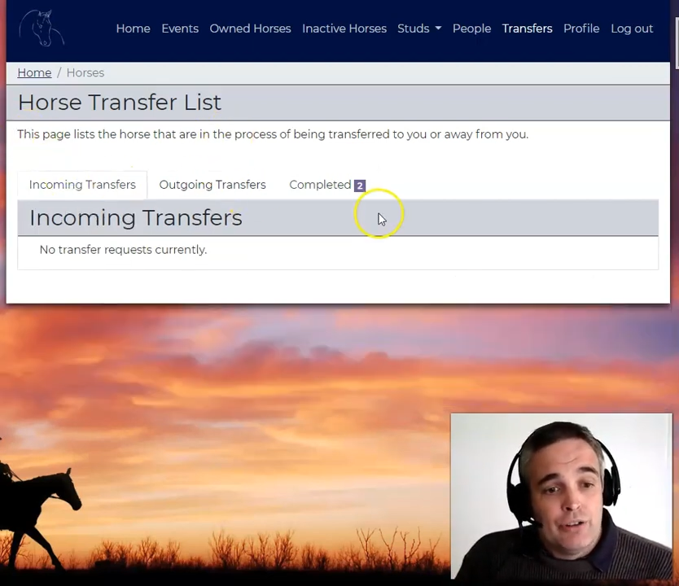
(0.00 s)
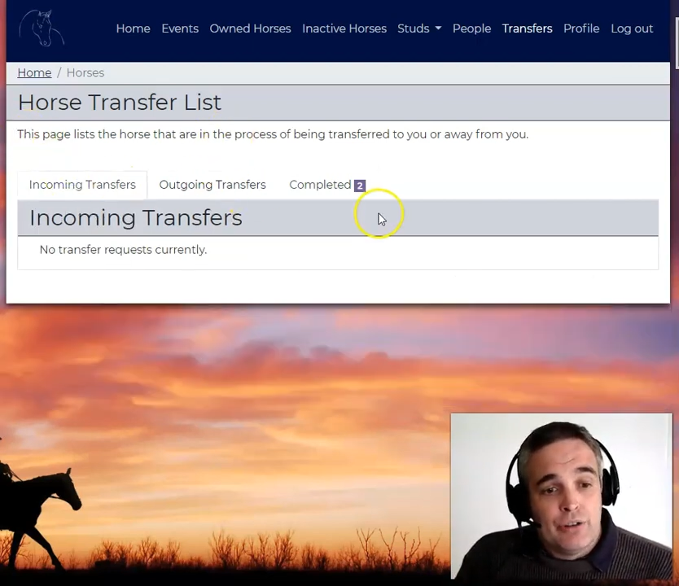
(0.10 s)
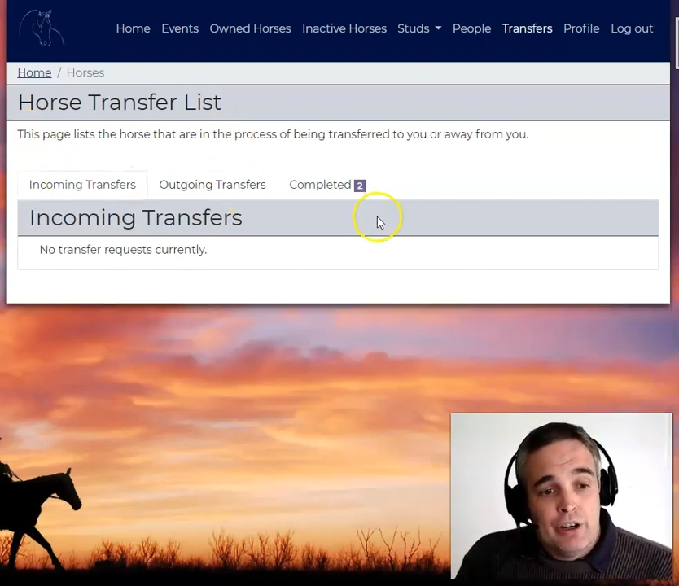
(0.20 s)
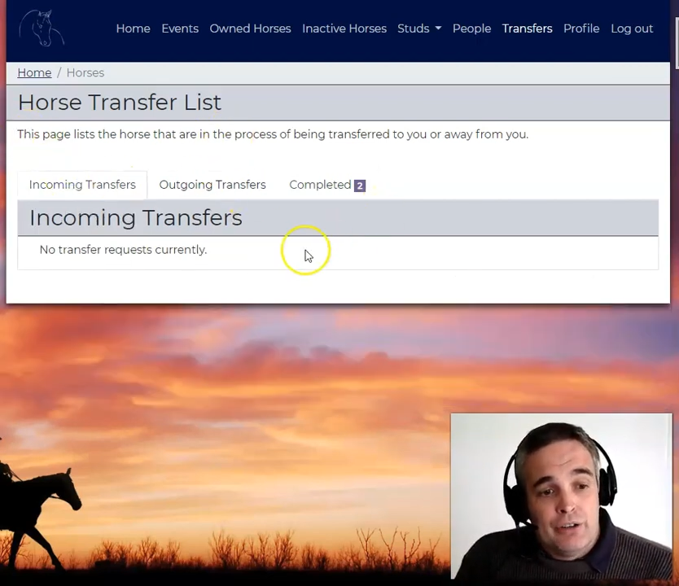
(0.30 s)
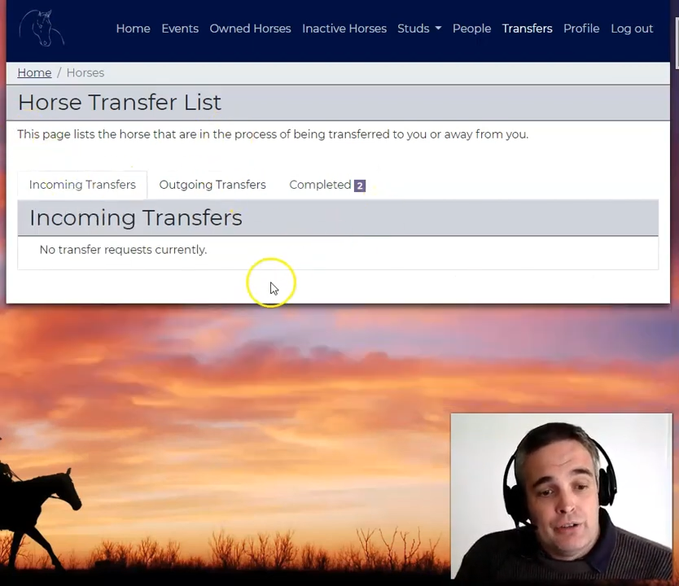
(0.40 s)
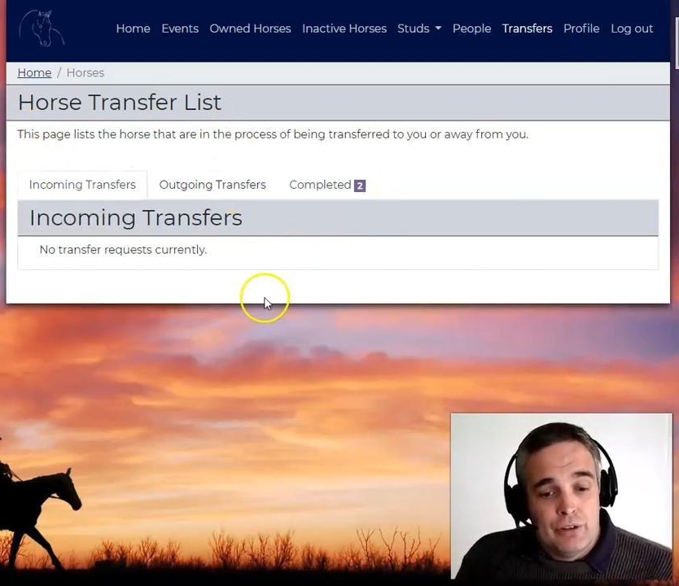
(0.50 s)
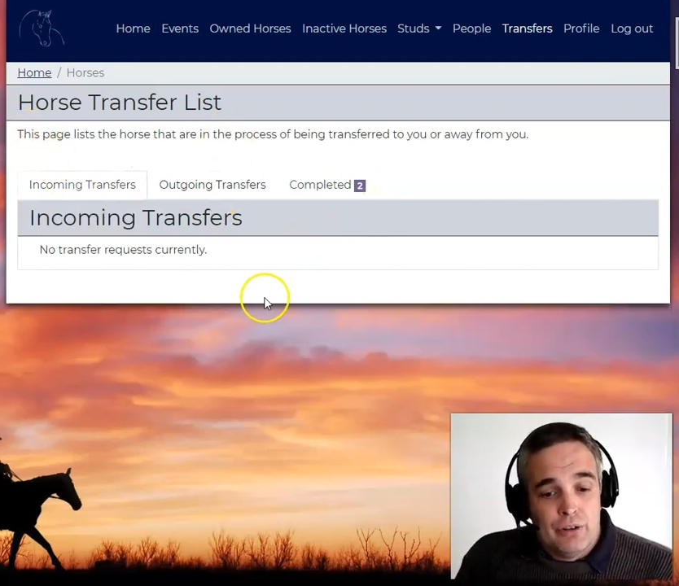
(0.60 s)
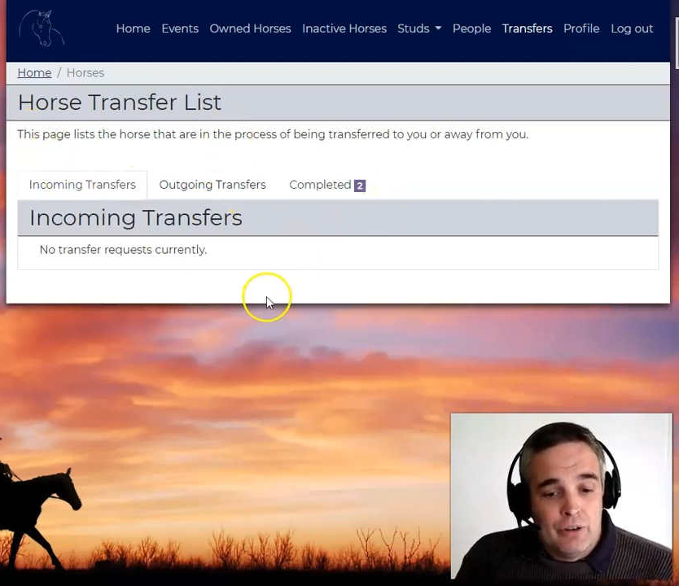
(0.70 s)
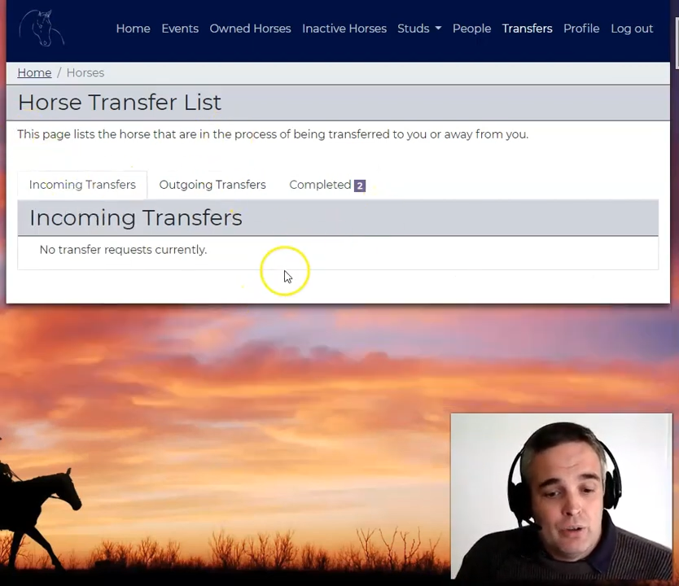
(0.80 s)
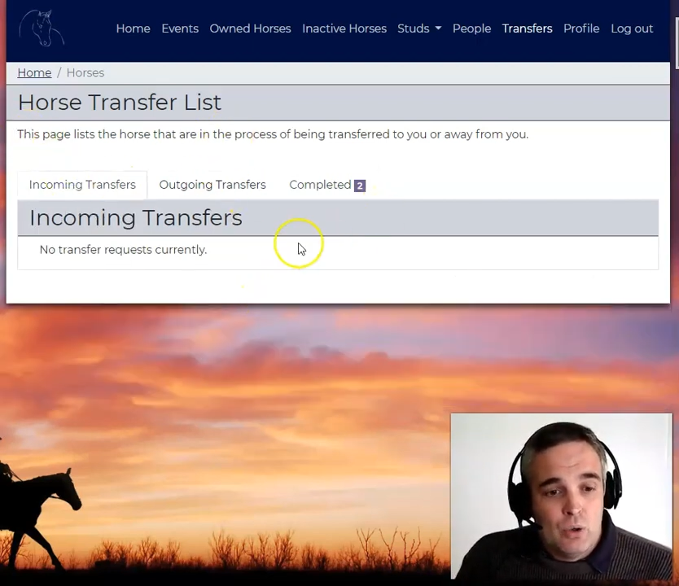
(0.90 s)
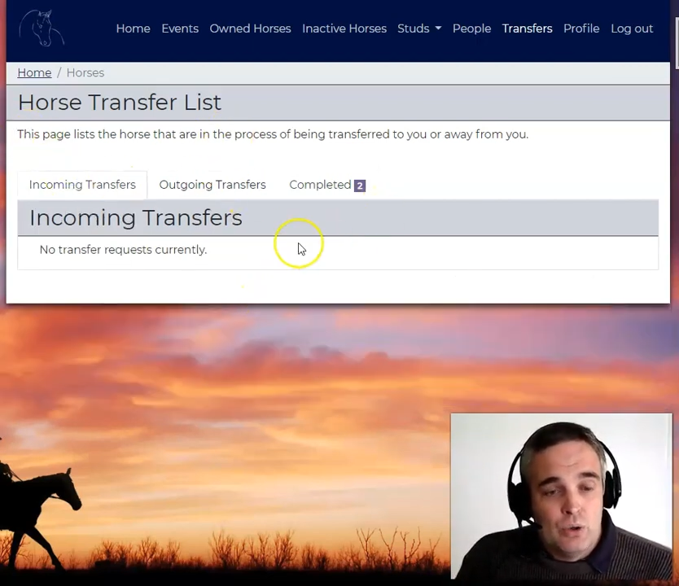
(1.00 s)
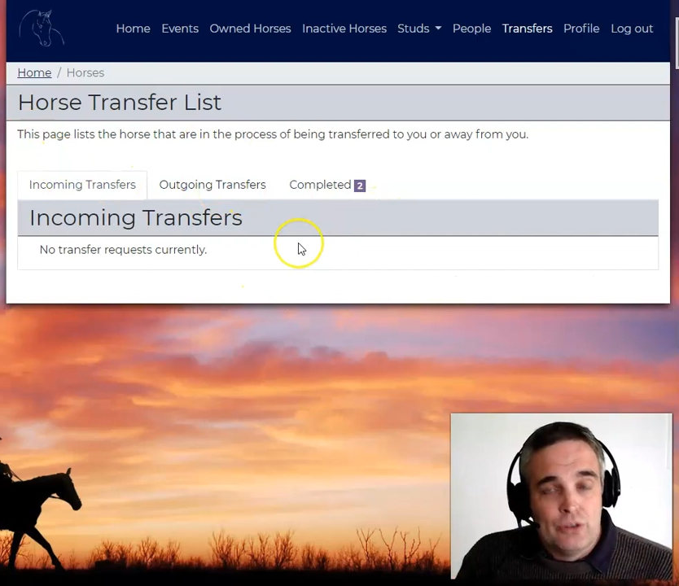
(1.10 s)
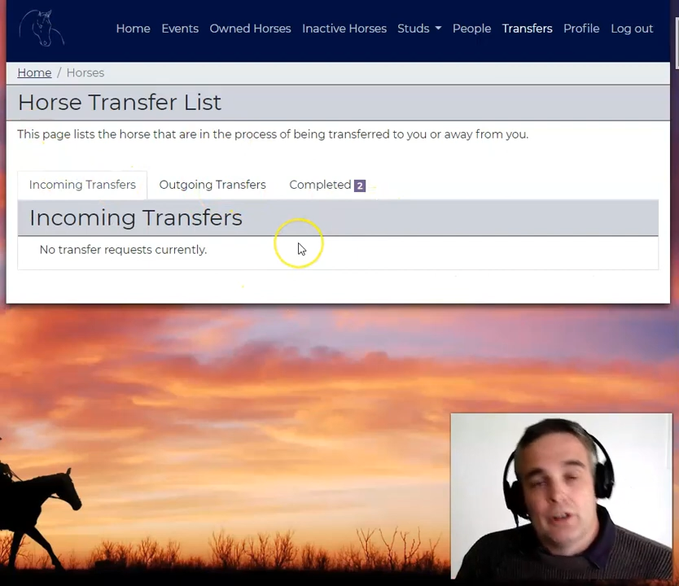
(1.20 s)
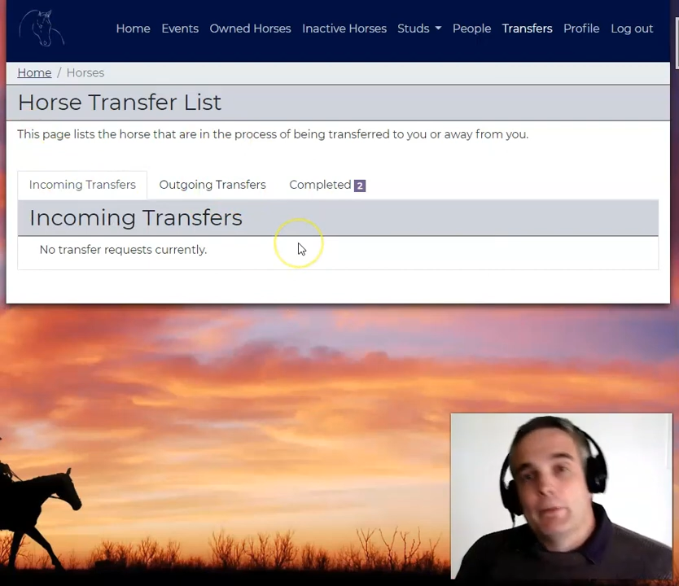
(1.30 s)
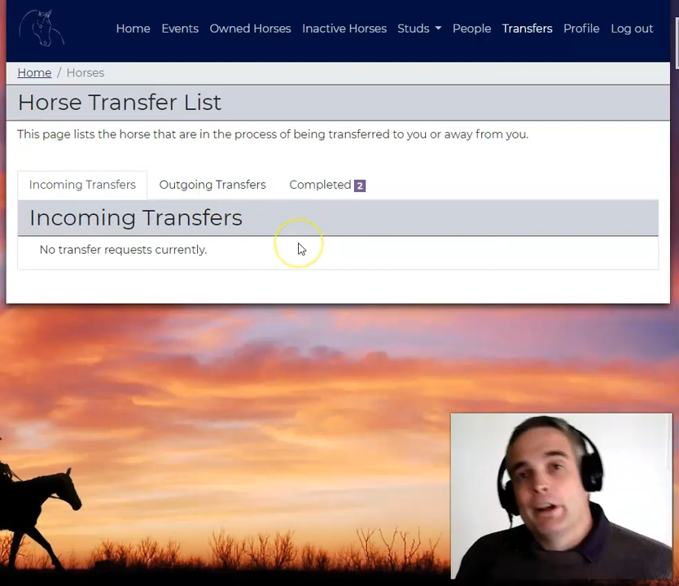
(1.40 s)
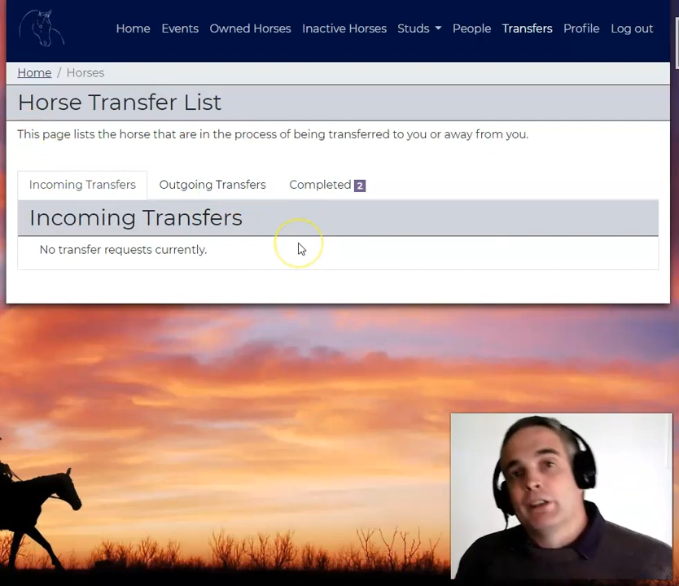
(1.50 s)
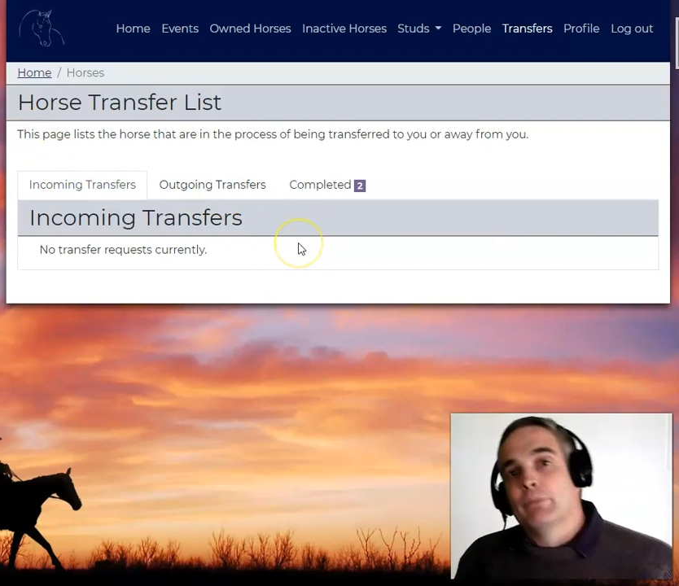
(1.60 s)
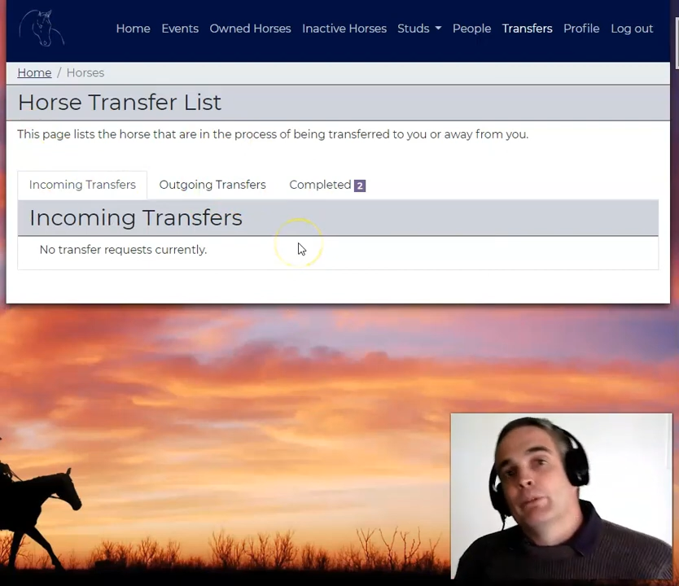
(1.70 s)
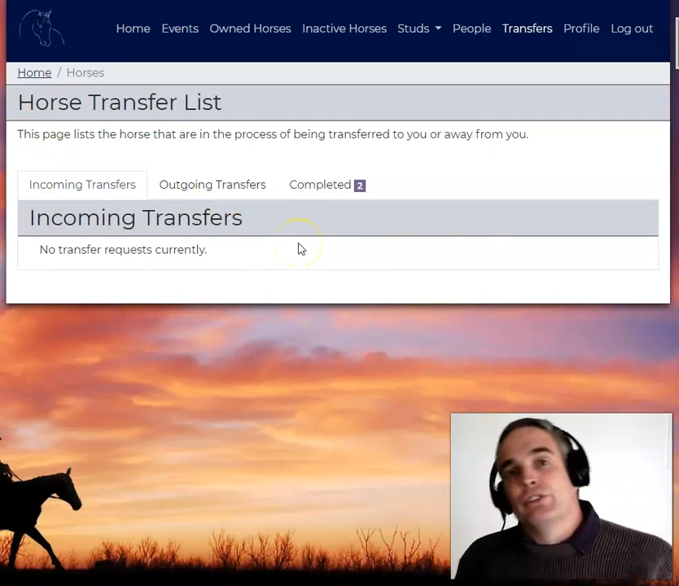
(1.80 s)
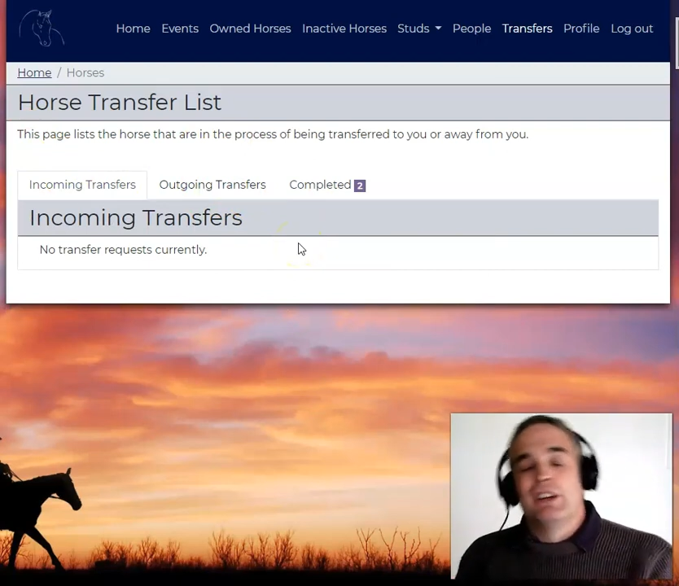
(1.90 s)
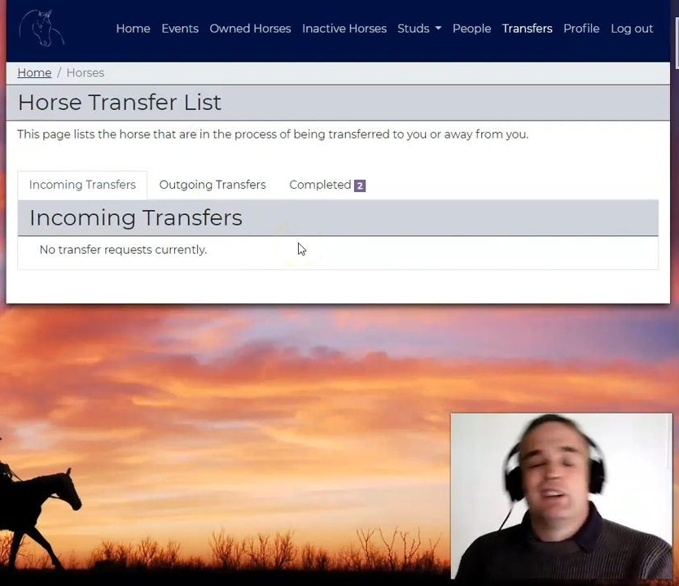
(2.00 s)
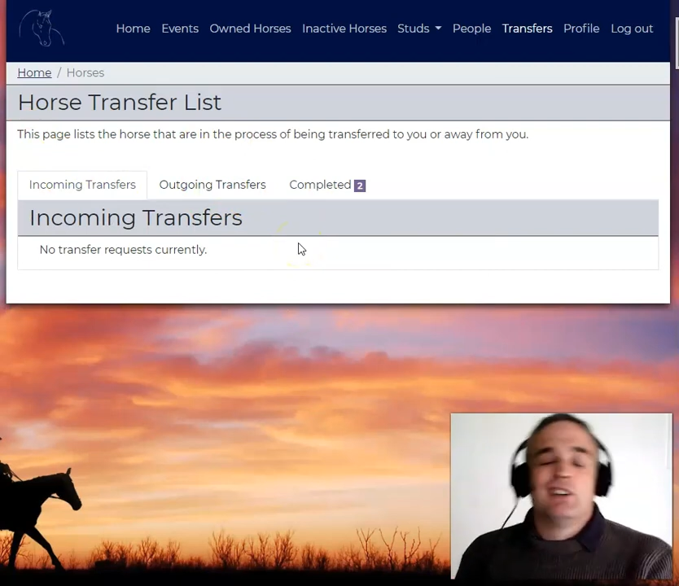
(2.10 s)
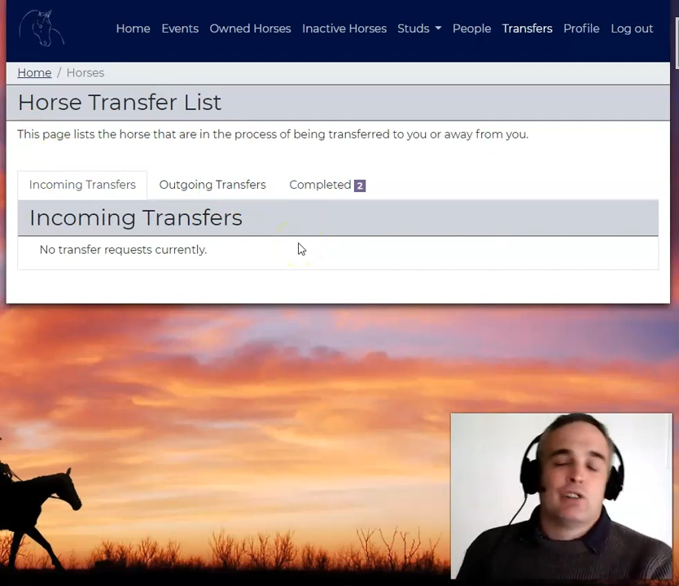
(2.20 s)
to transfer another horse and I make a mistake,